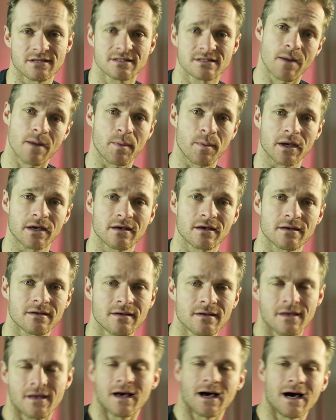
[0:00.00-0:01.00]
topic.
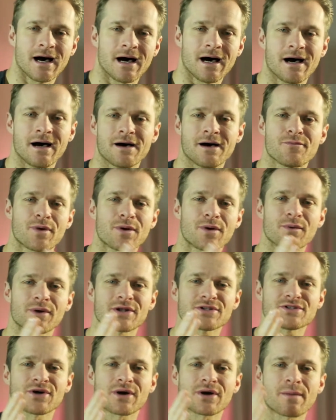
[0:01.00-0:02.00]
We
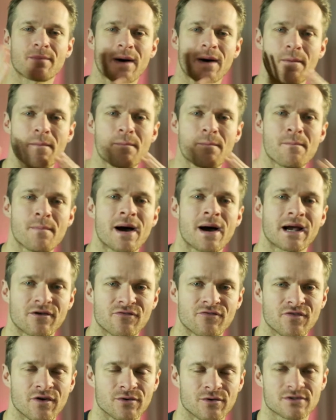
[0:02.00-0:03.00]
want to talk about
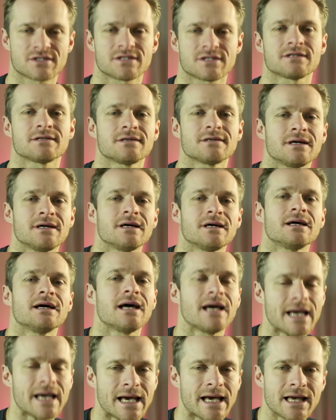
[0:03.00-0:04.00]
microphones.
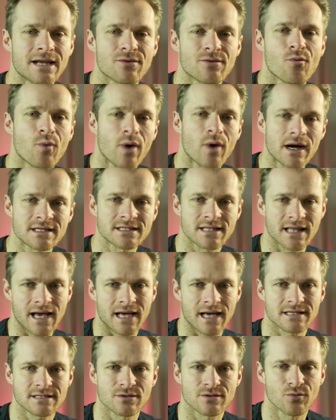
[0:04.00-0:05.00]
And why is
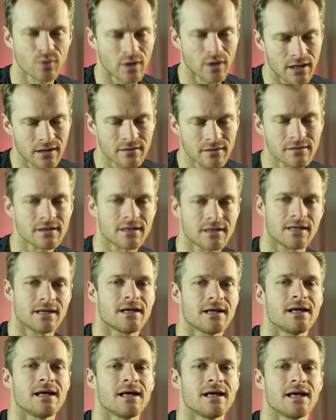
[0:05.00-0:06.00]
that? Well,
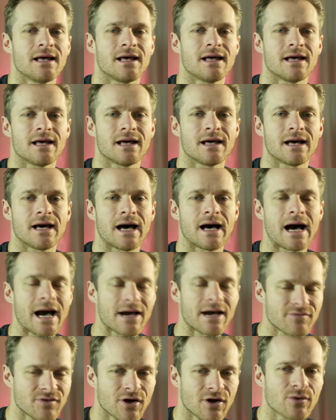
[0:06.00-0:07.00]

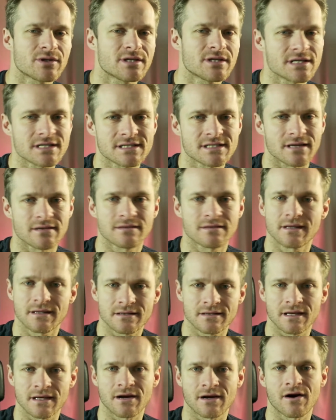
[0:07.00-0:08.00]
I've noticed
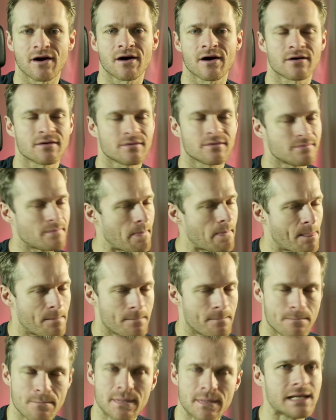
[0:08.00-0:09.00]
that there are
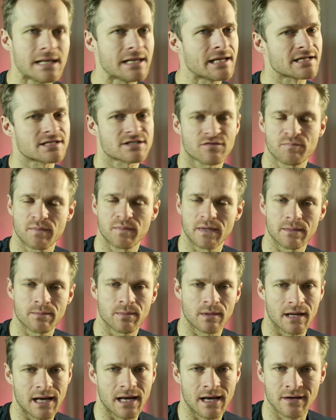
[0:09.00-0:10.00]
millions of
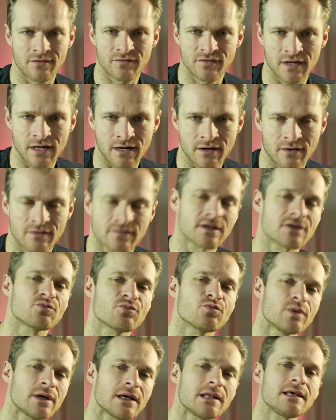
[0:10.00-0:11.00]
people out there that
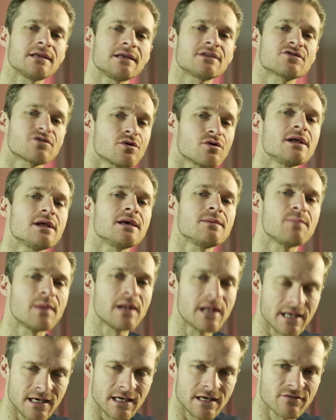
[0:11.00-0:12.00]
really truly
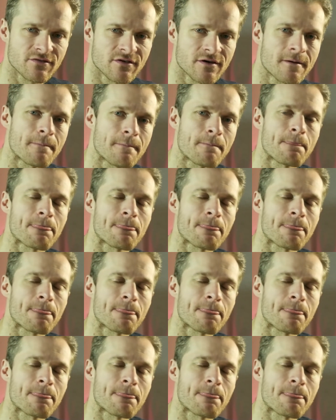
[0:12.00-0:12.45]
believe